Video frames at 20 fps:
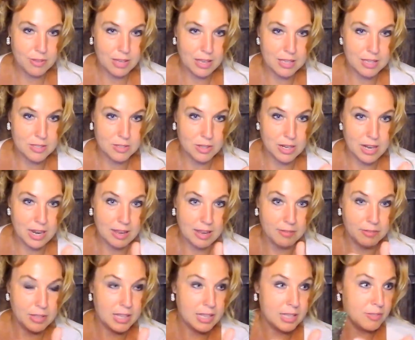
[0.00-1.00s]
is going to have
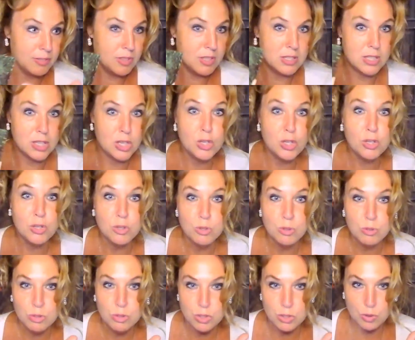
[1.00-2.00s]
like this
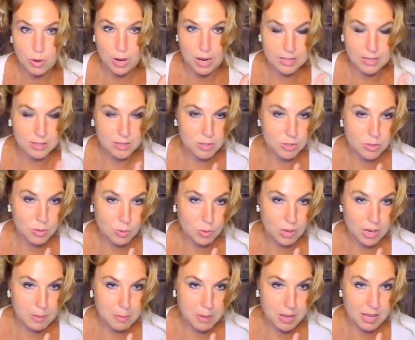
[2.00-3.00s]
huge grand
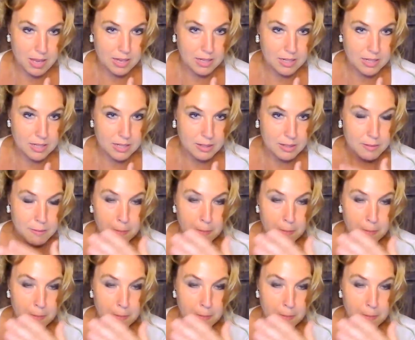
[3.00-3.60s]
story behind it.